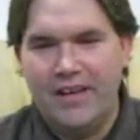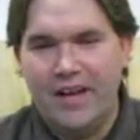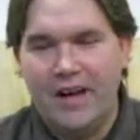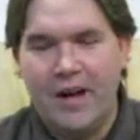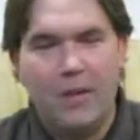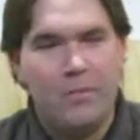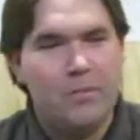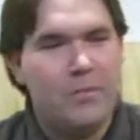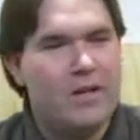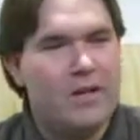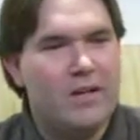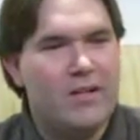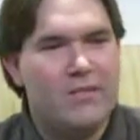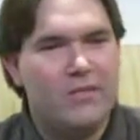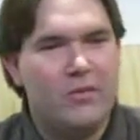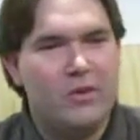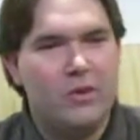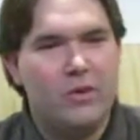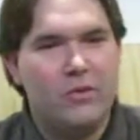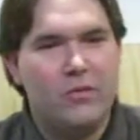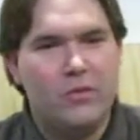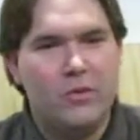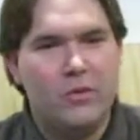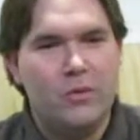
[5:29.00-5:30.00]
How many of
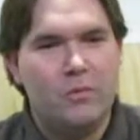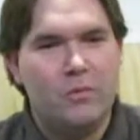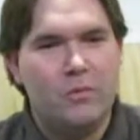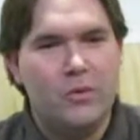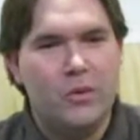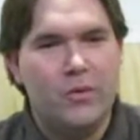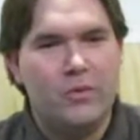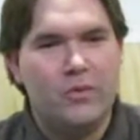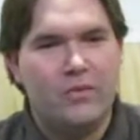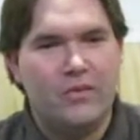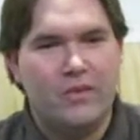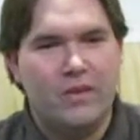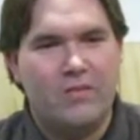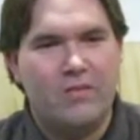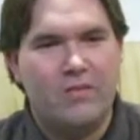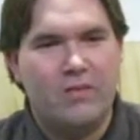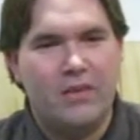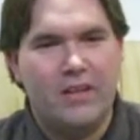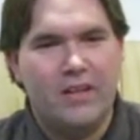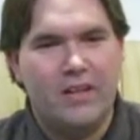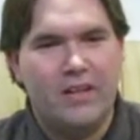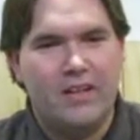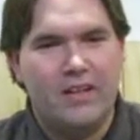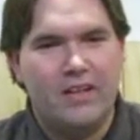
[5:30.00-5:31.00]
you, if you built
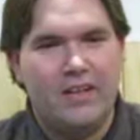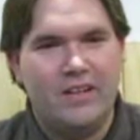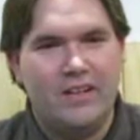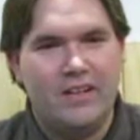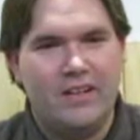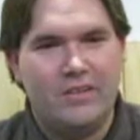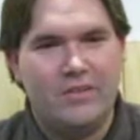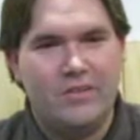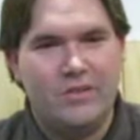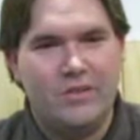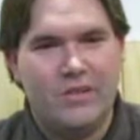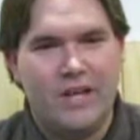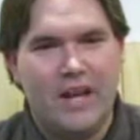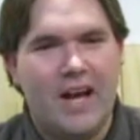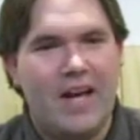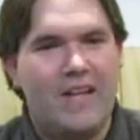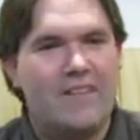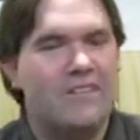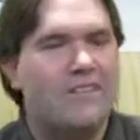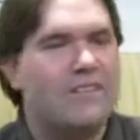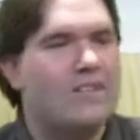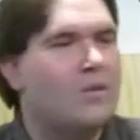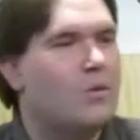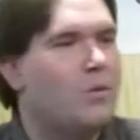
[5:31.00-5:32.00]
something and it was
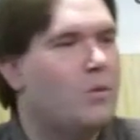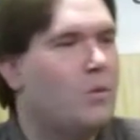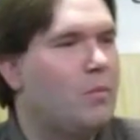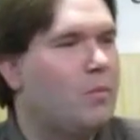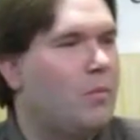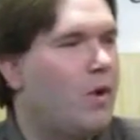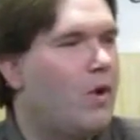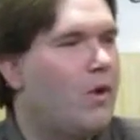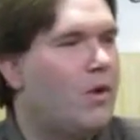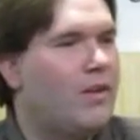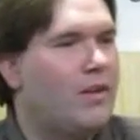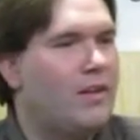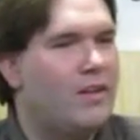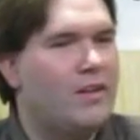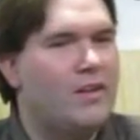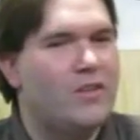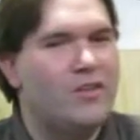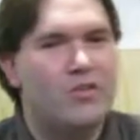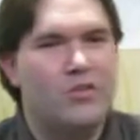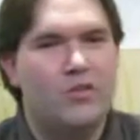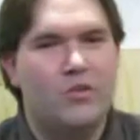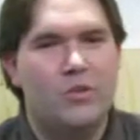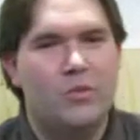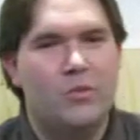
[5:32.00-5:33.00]
constantly rebelling
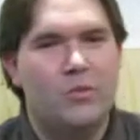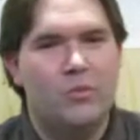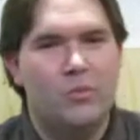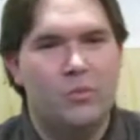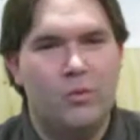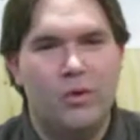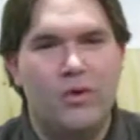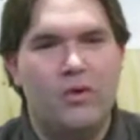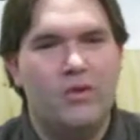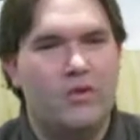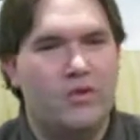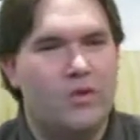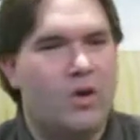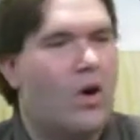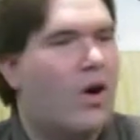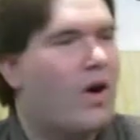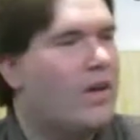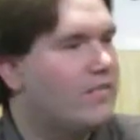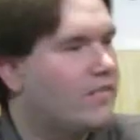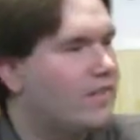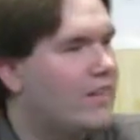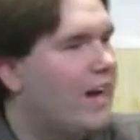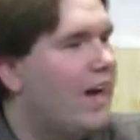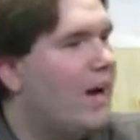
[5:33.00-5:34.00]
against you, wouldn't
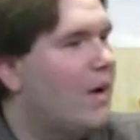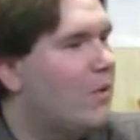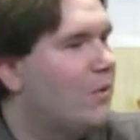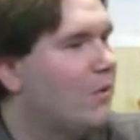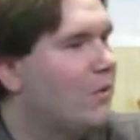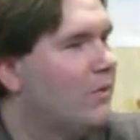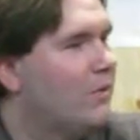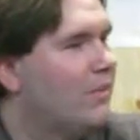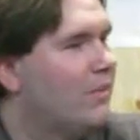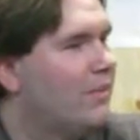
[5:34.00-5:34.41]
toss it out?